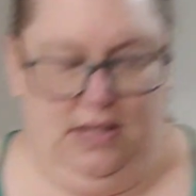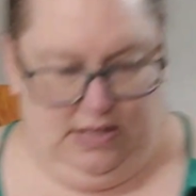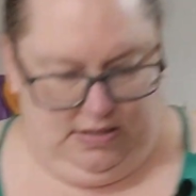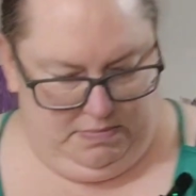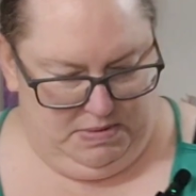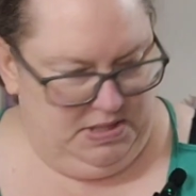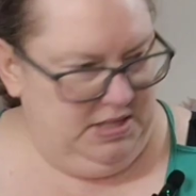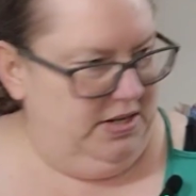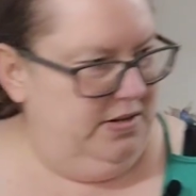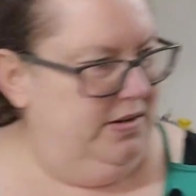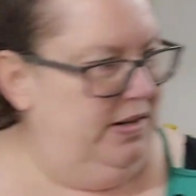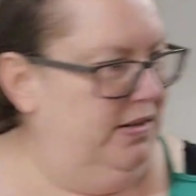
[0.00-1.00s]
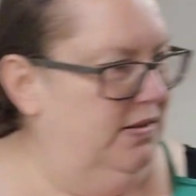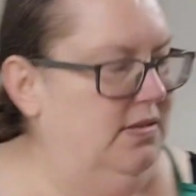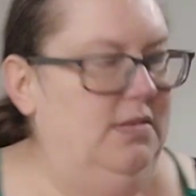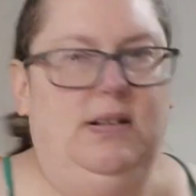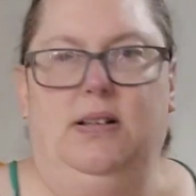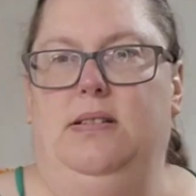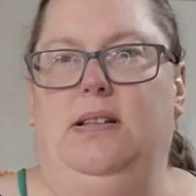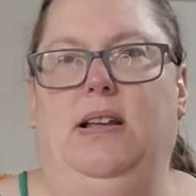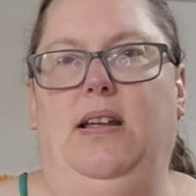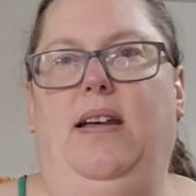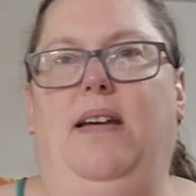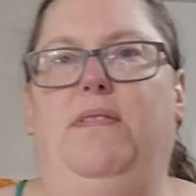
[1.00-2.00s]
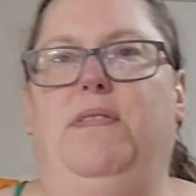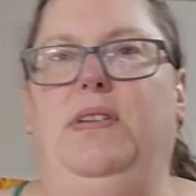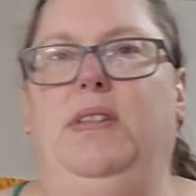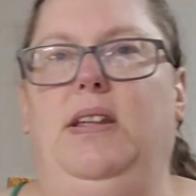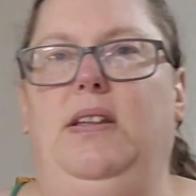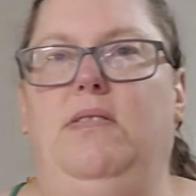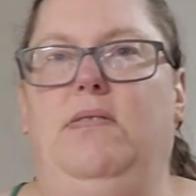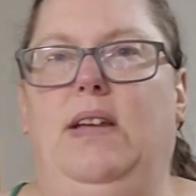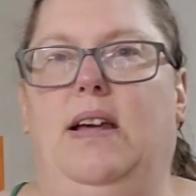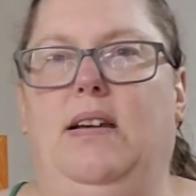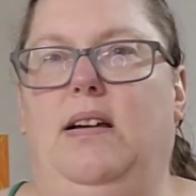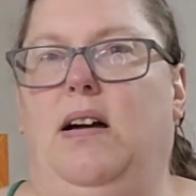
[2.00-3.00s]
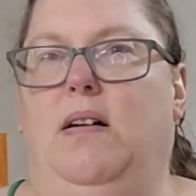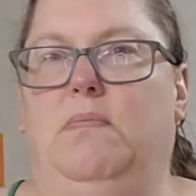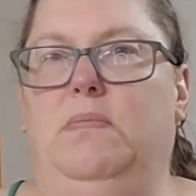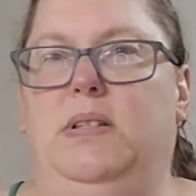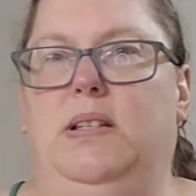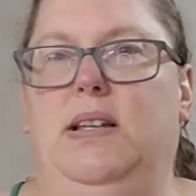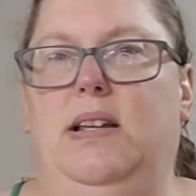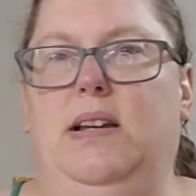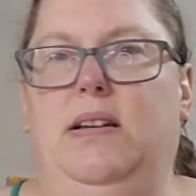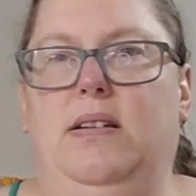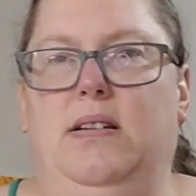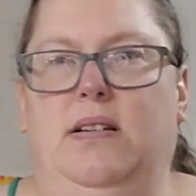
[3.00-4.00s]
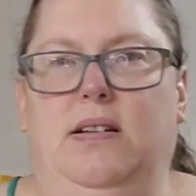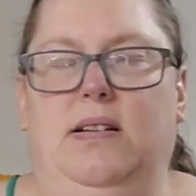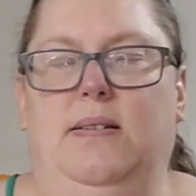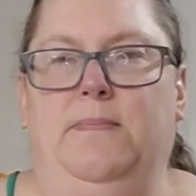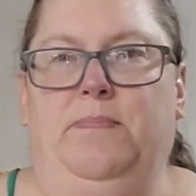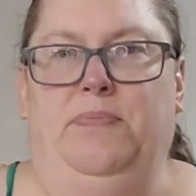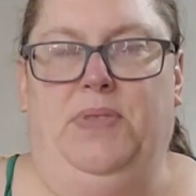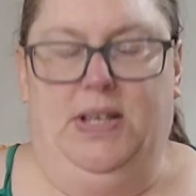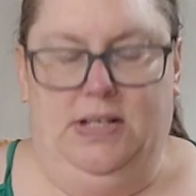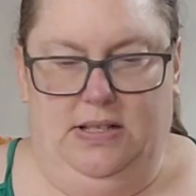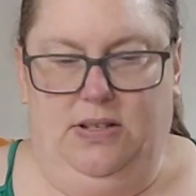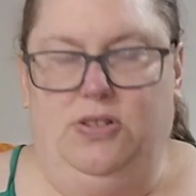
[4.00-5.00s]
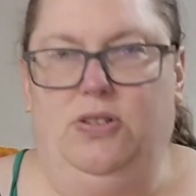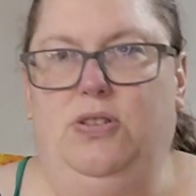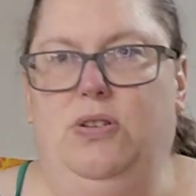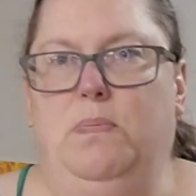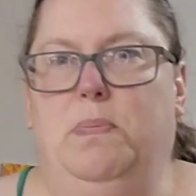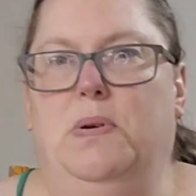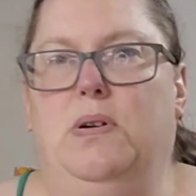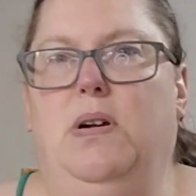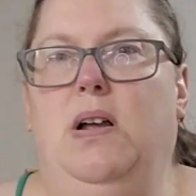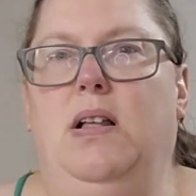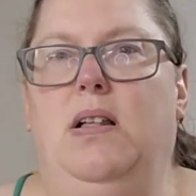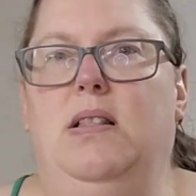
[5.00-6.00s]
this material, because like everything you get comes in this super